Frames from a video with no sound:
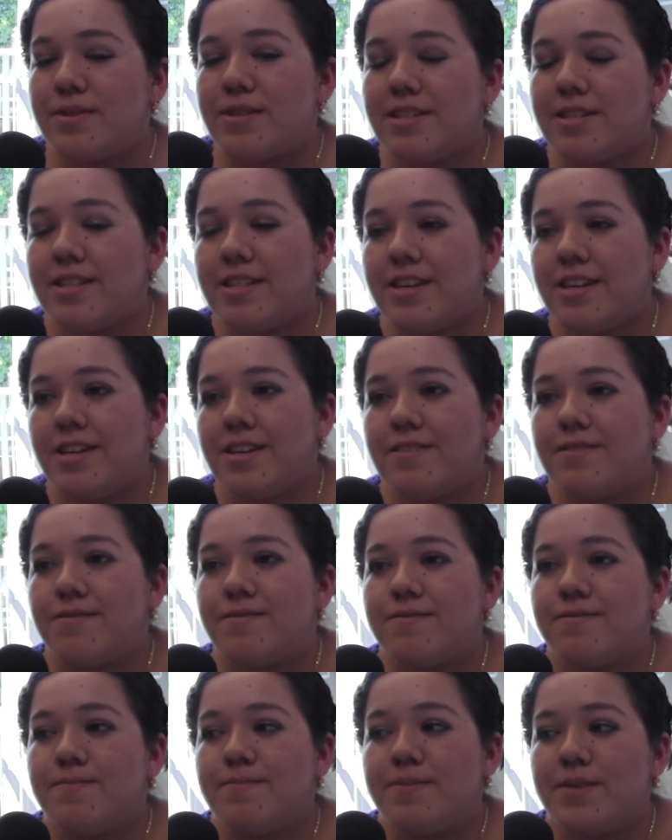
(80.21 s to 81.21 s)
well, the
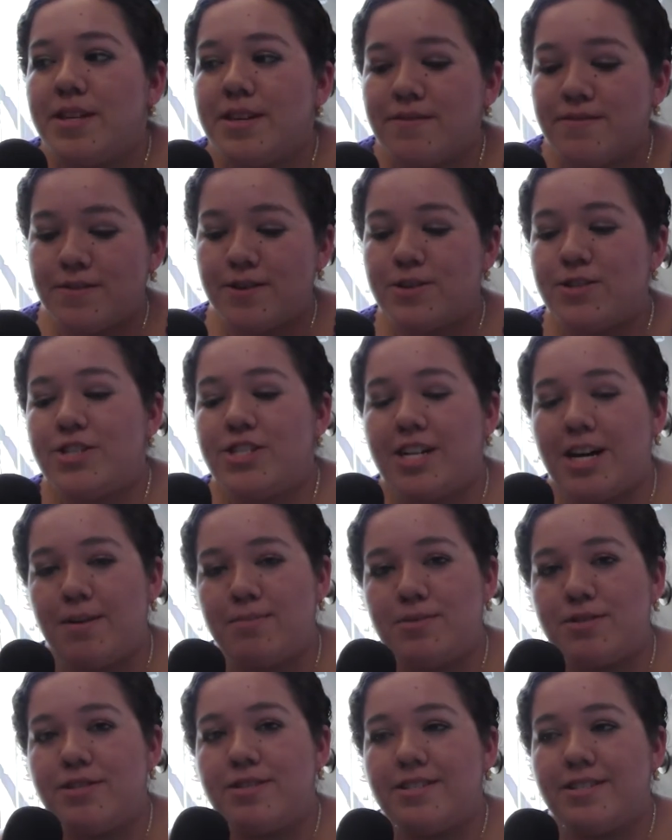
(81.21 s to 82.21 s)
the first
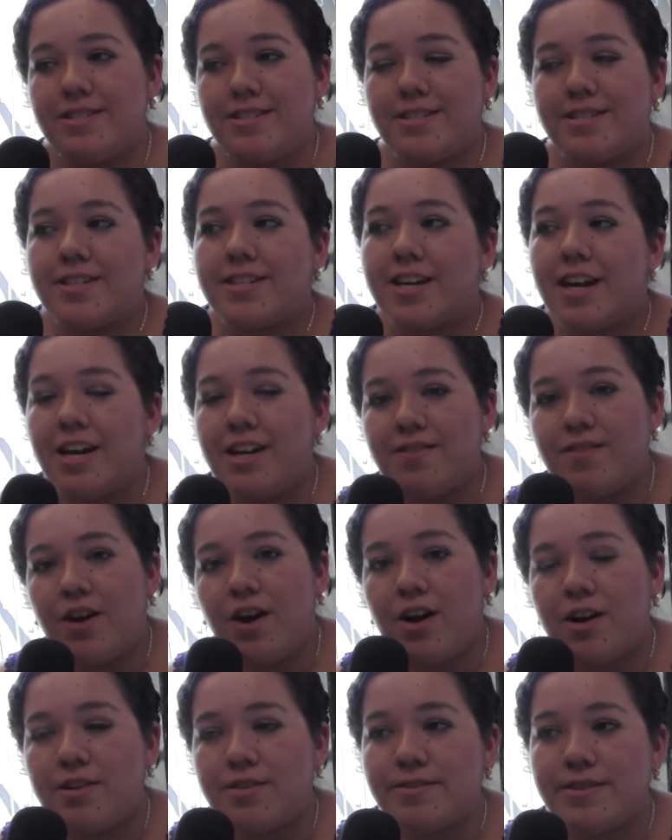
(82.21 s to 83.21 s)
chapter is kind of a
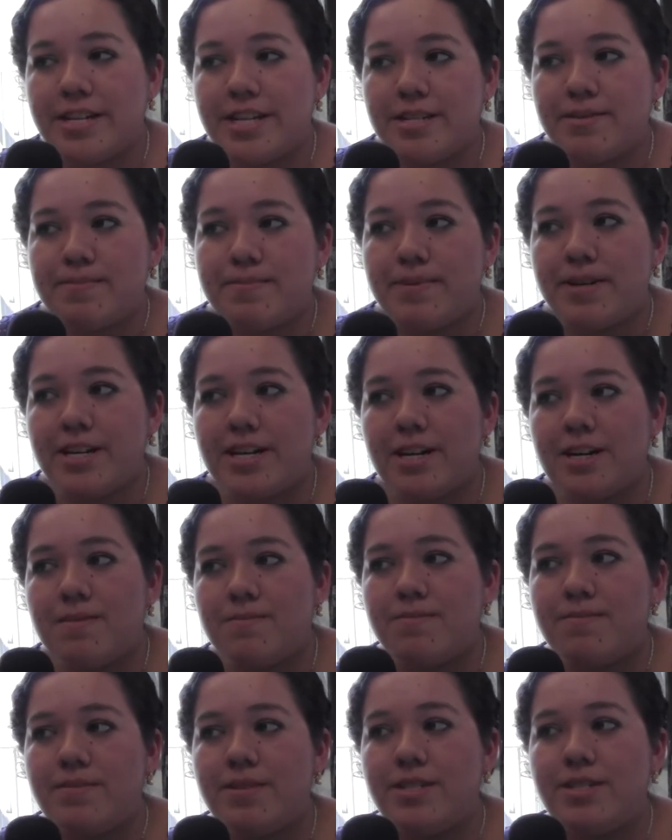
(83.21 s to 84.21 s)
hard read, but
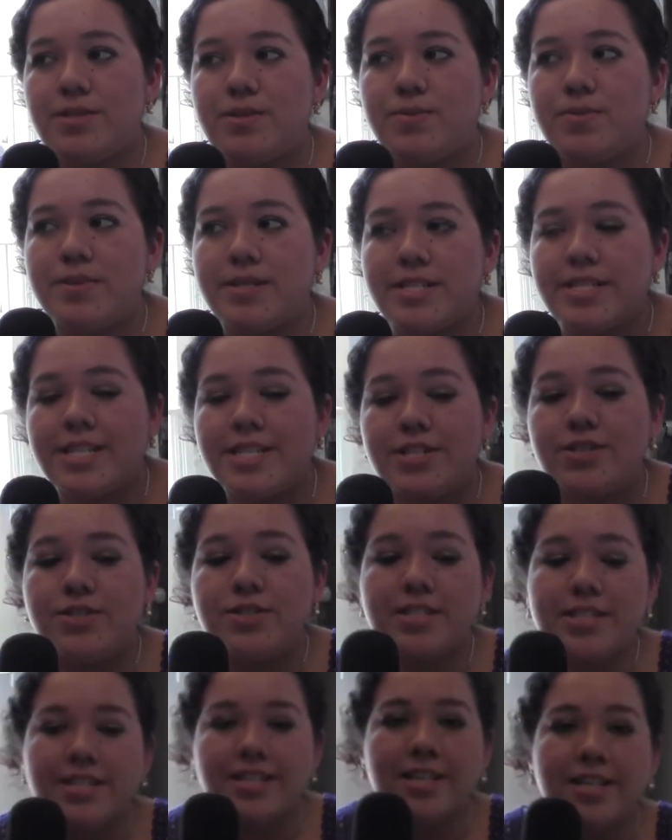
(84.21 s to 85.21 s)
um, it's really
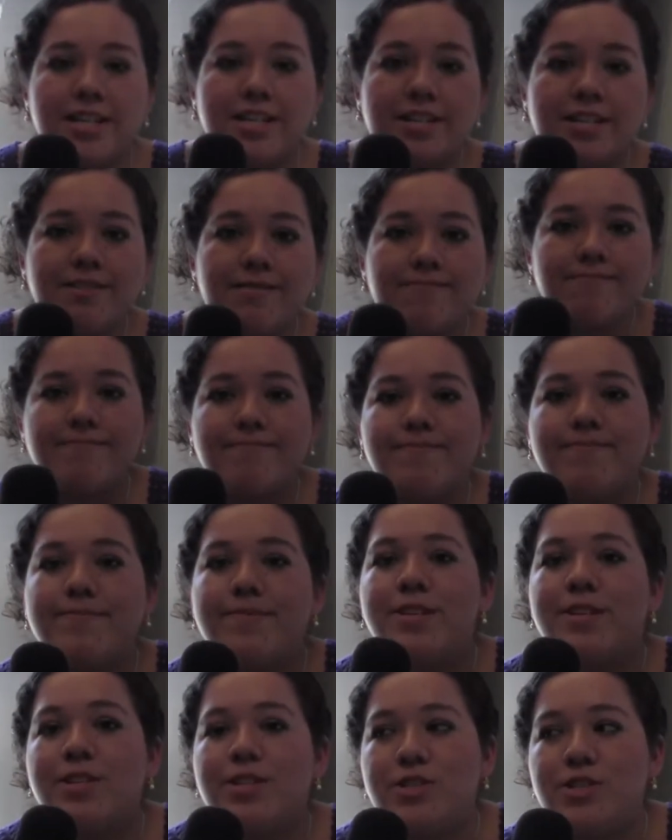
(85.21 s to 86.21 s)
interesting
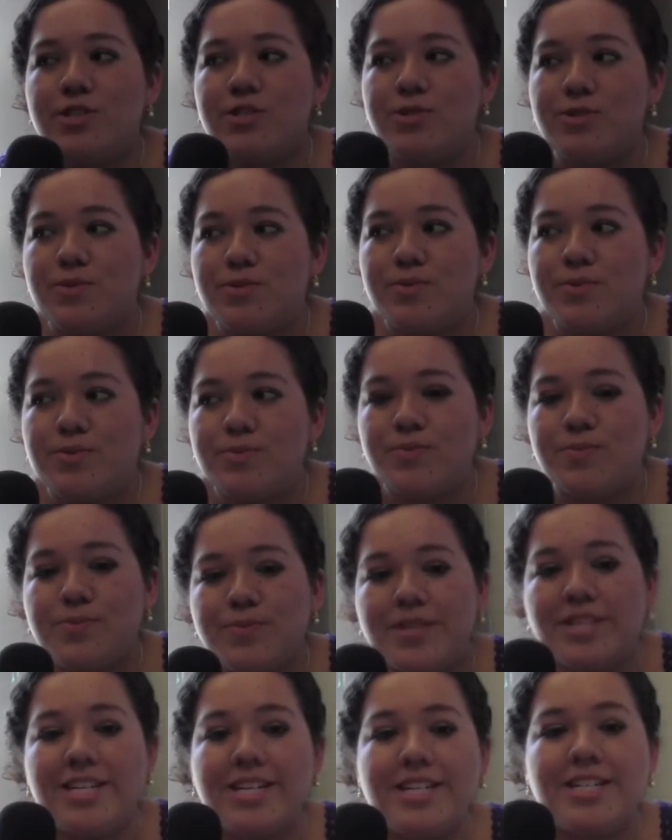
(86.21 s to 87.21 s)
to
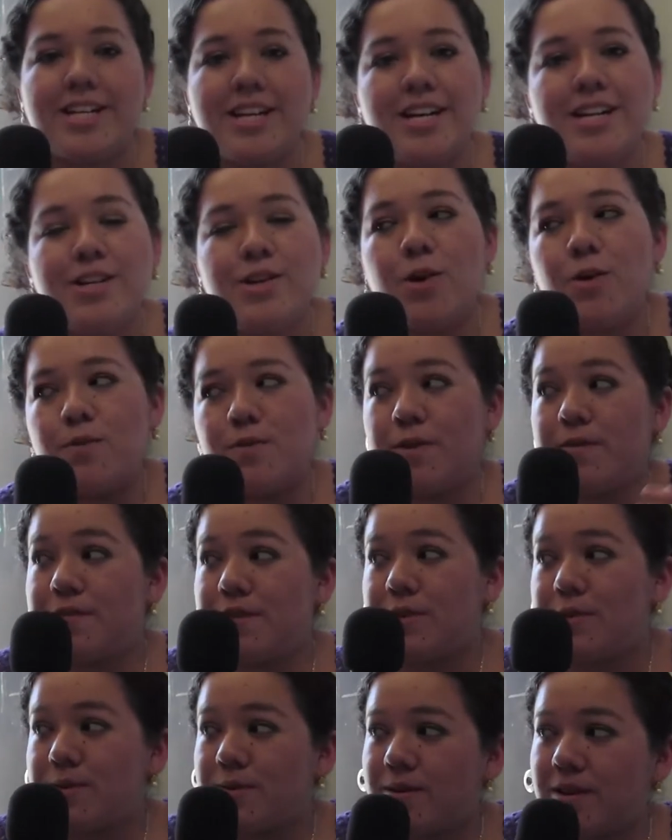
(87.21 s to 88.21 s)
read an
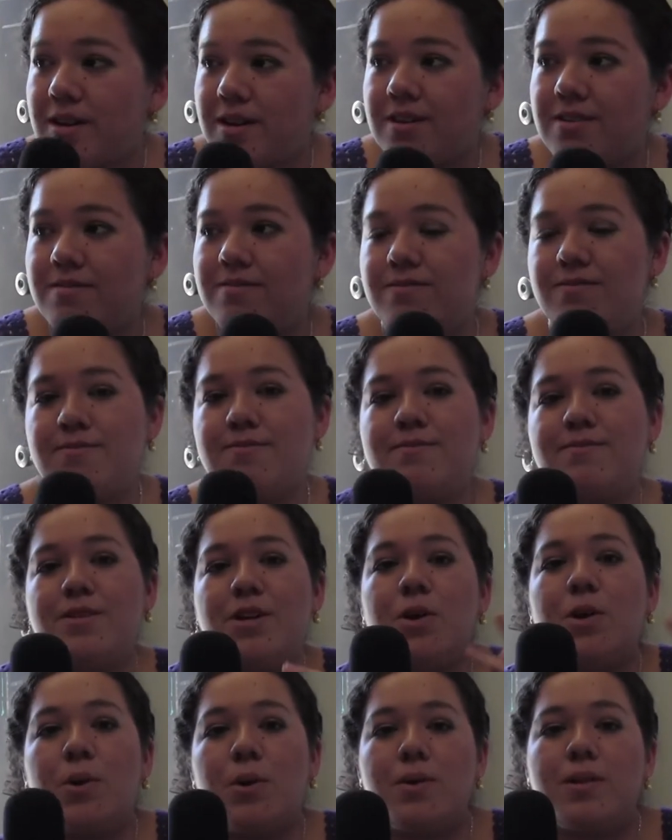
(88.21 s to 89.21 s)
overview of
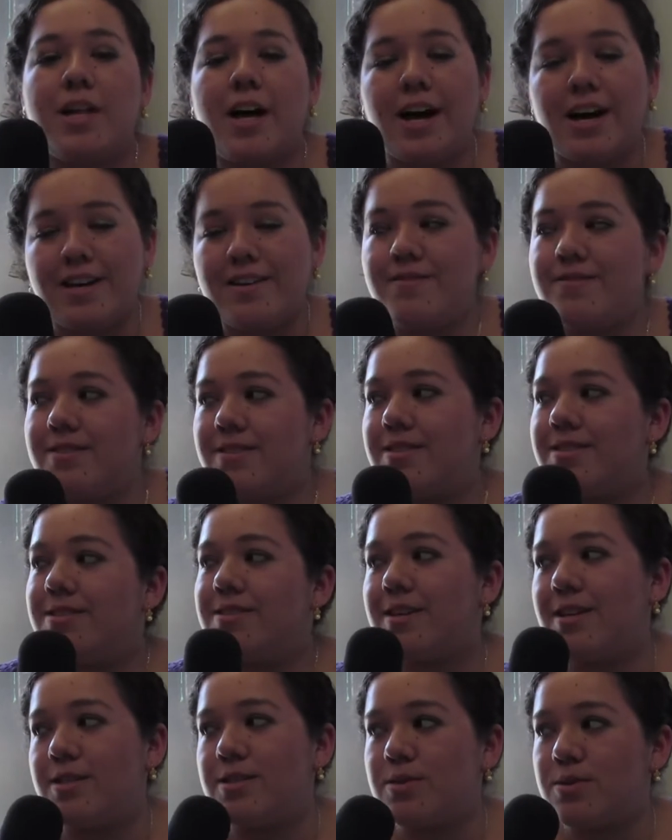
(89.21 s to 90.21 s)
their whole lives.
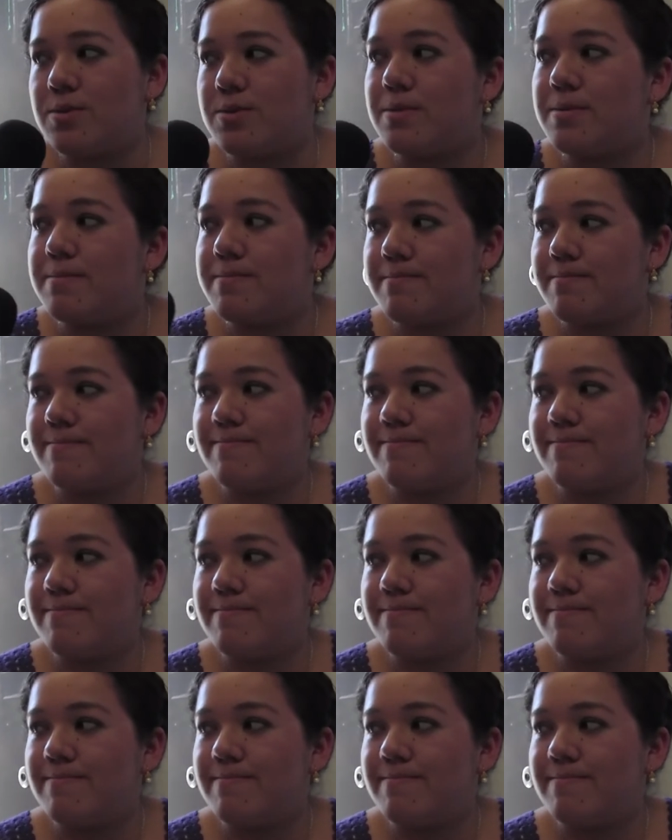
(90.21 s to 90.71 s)
So that's cool.